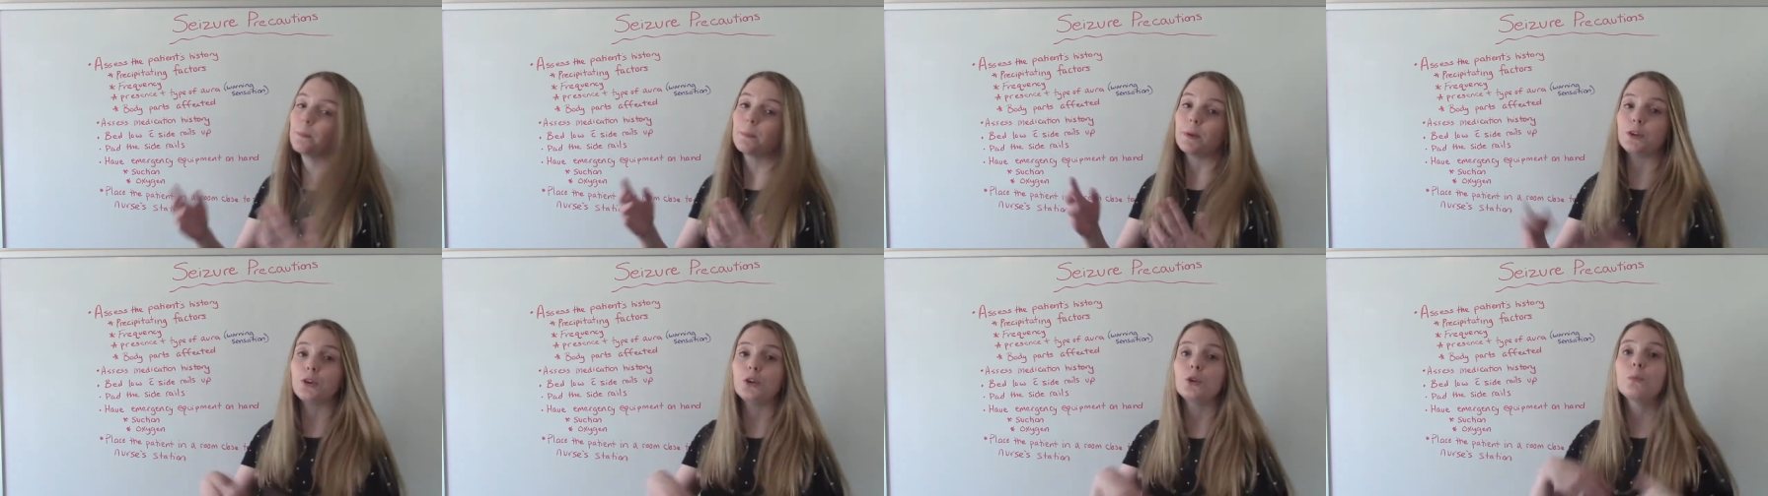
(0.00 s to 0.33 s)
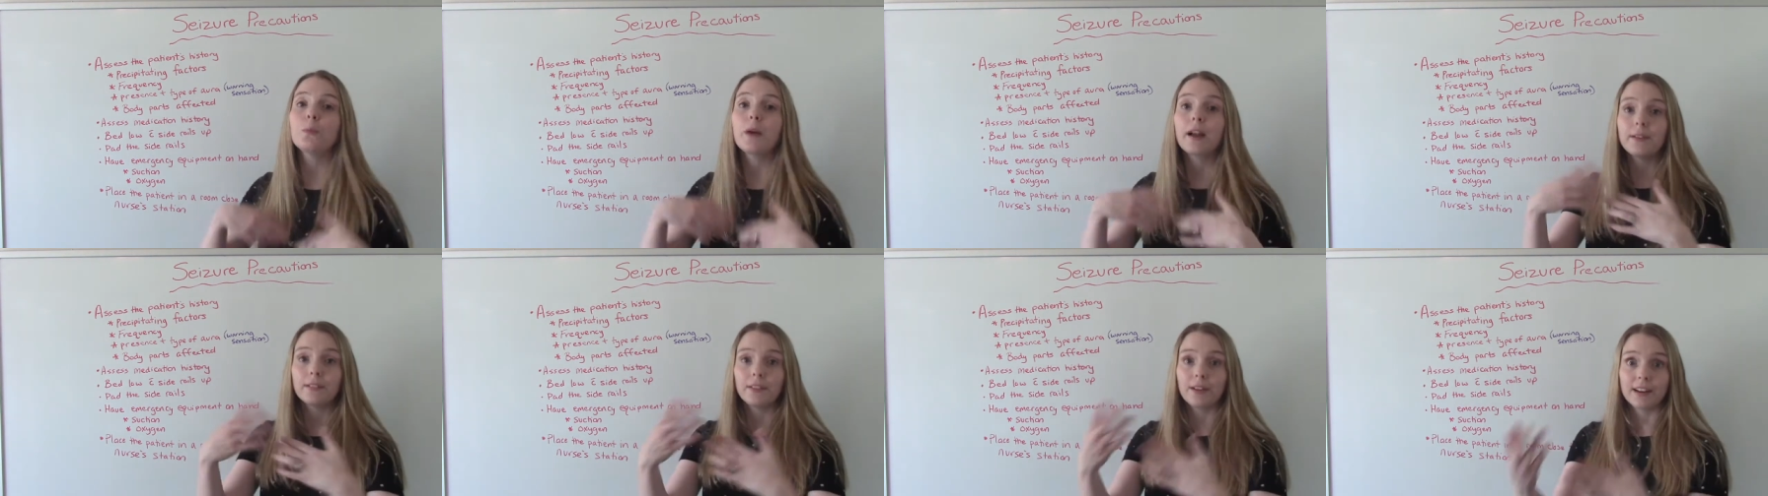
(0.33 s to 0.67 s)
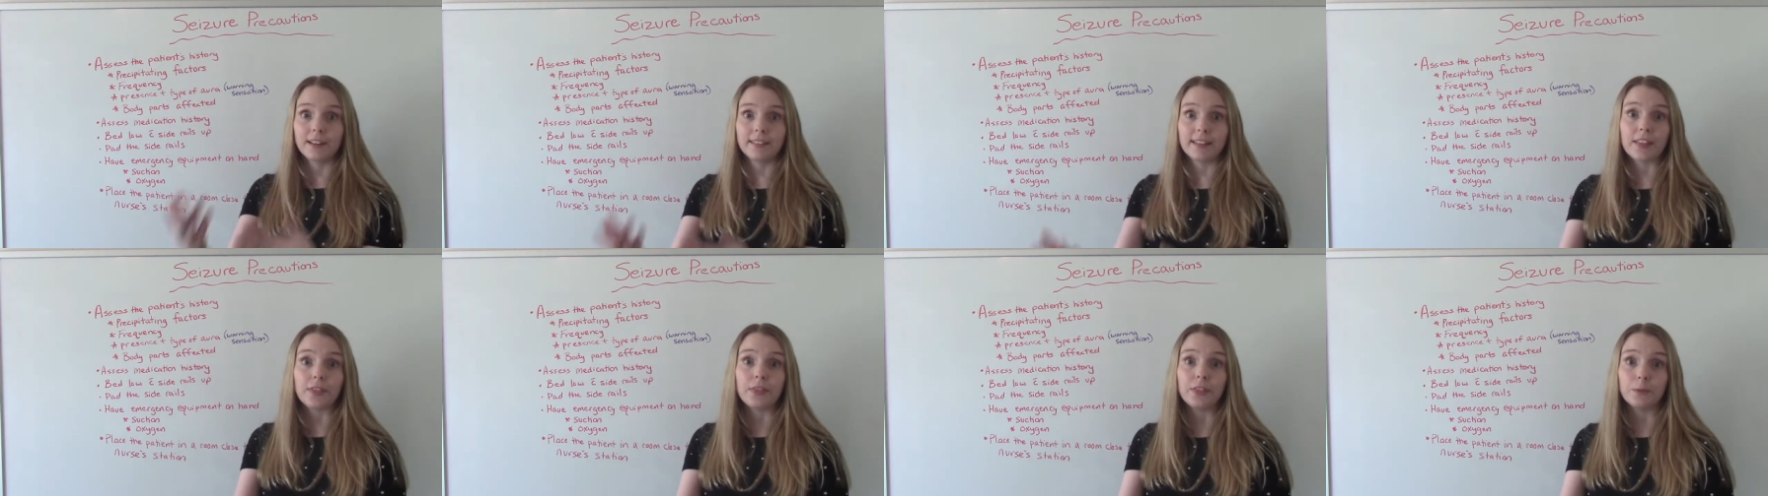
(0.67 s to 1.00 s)
but you might want to
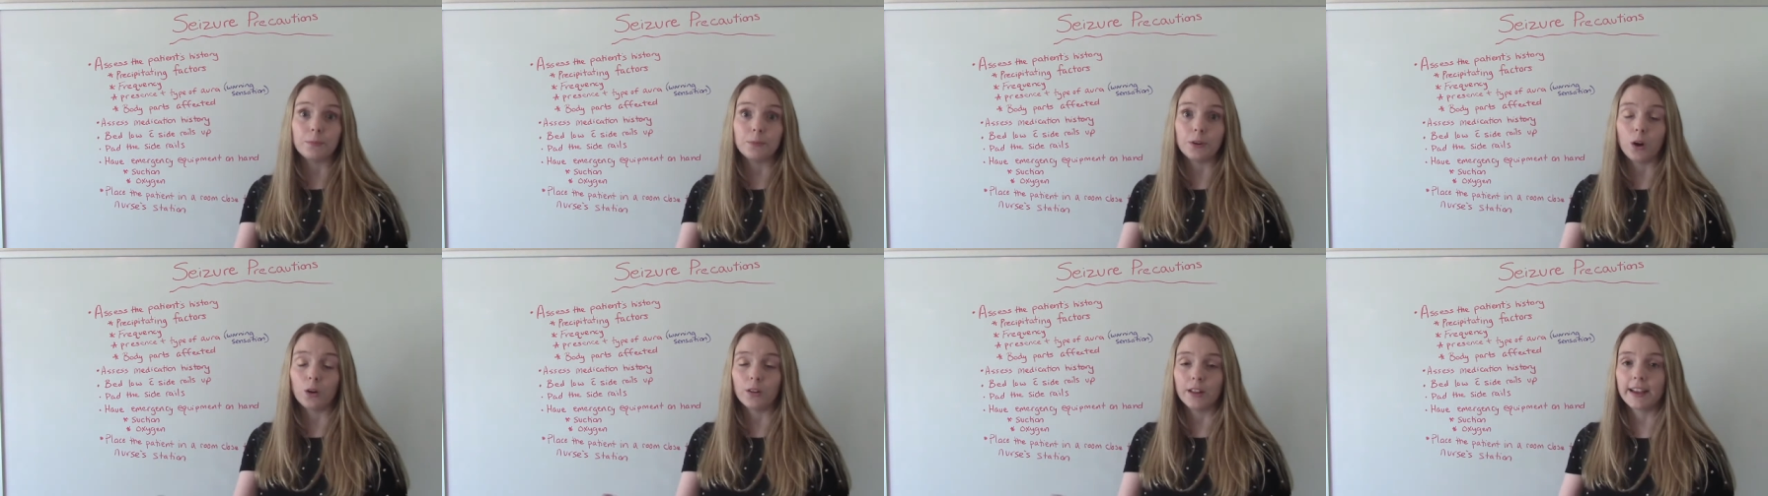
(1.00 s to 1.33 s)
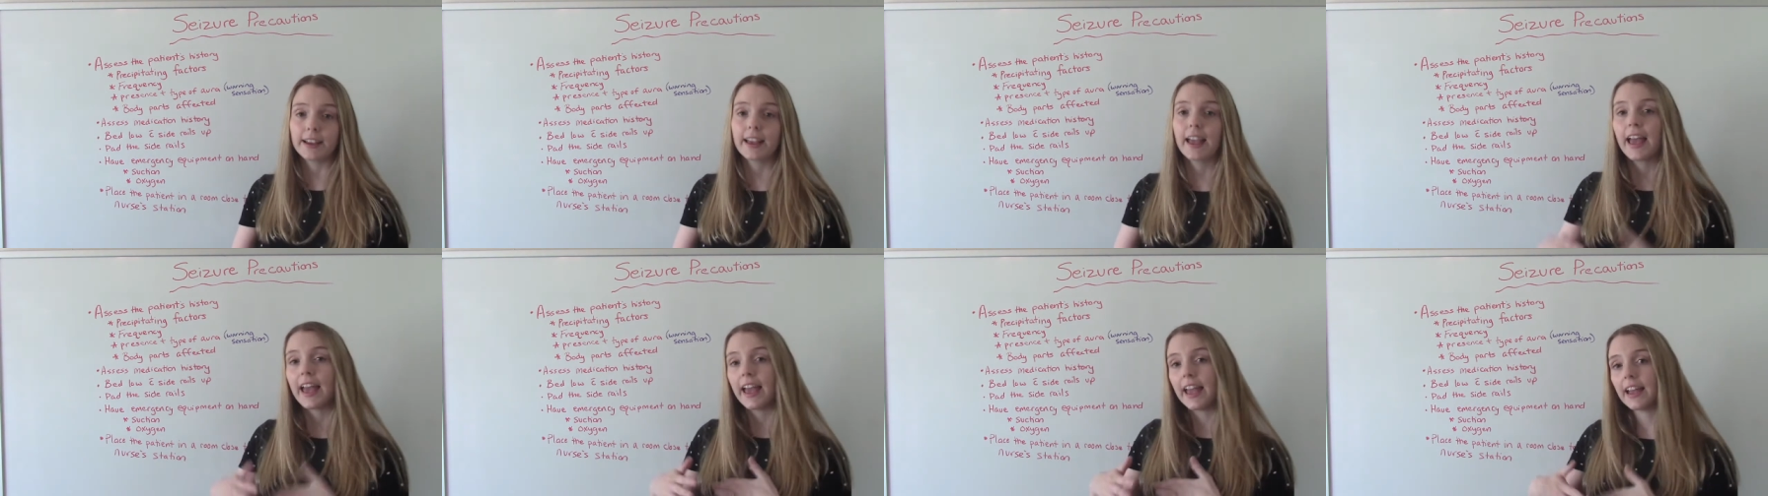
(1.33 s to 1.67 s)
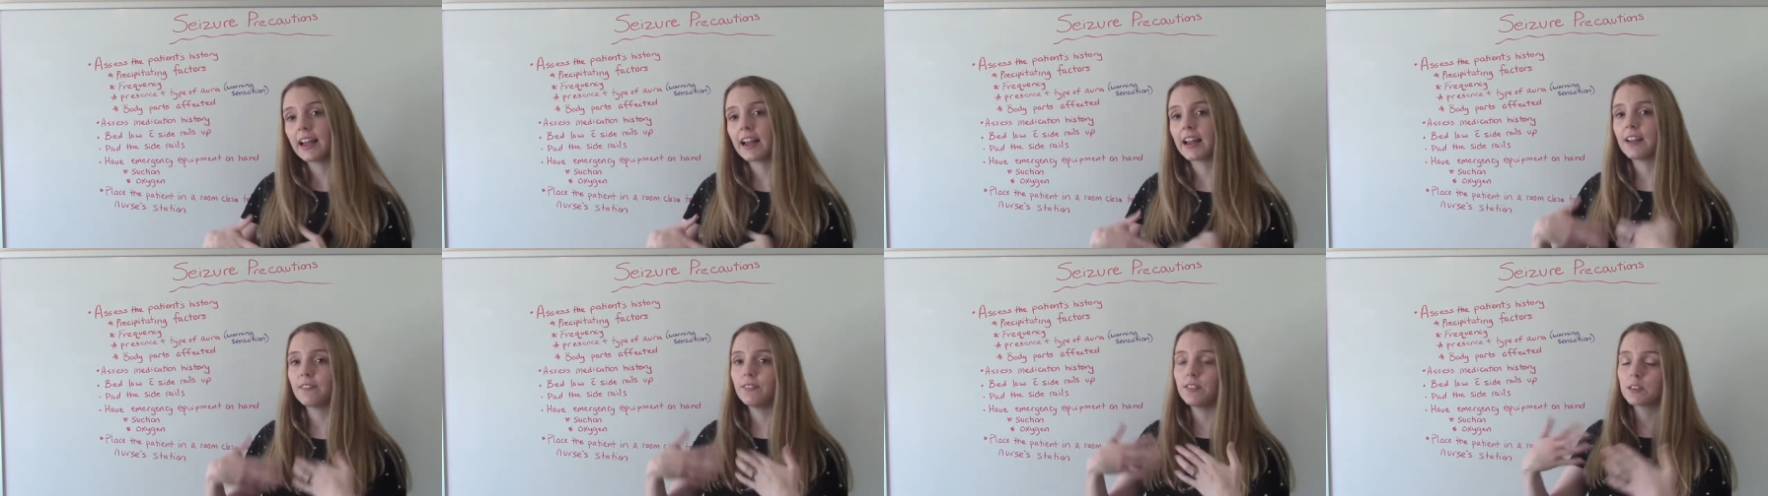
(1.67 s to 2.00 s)
let them know like, hey,
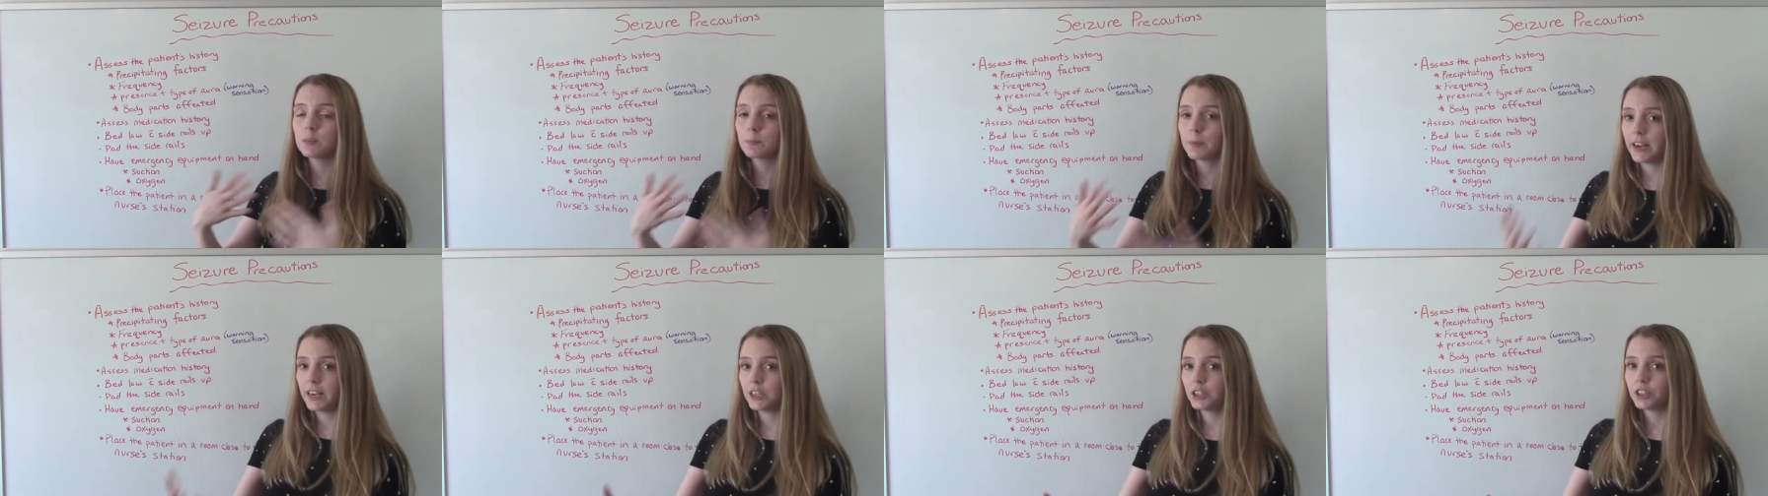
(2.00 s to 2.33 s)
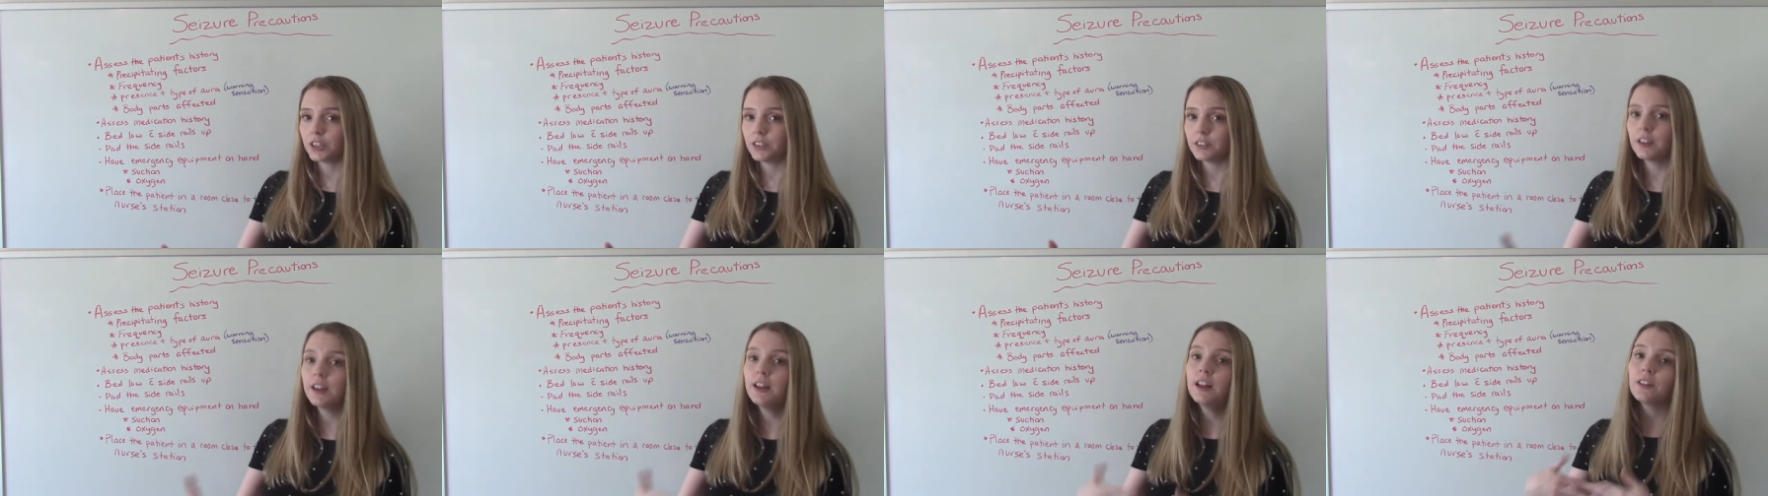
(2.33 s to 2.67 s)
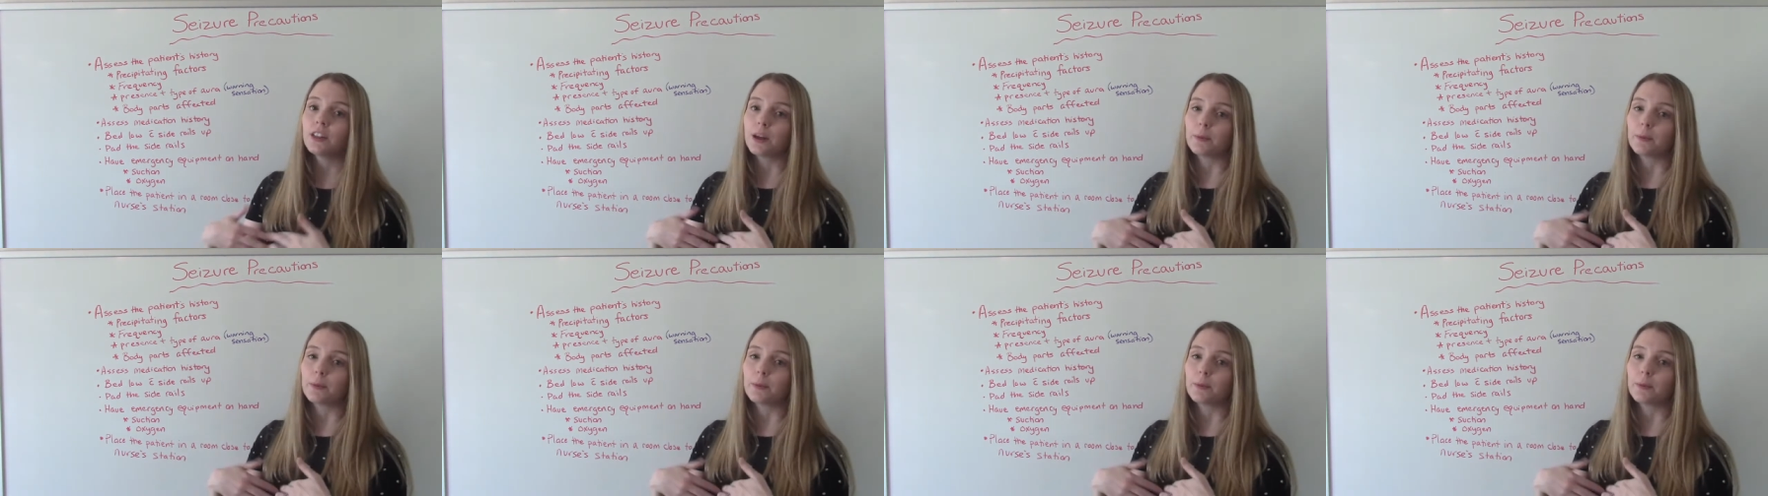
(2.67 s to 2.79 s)
I have this patient,